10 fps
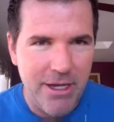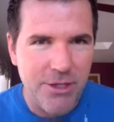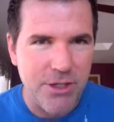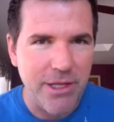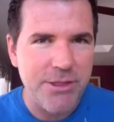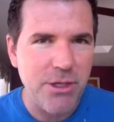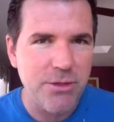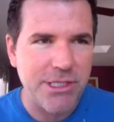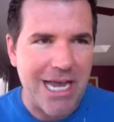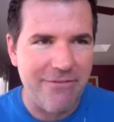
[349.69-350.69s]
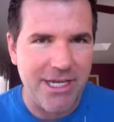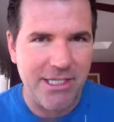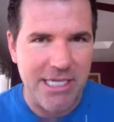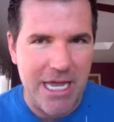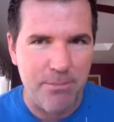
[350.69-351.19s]
So let's use kind of an
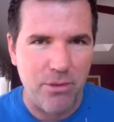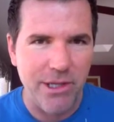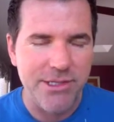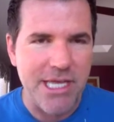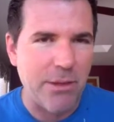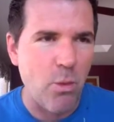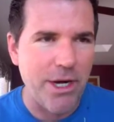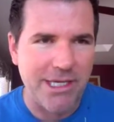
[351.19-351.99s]
example. Let's take one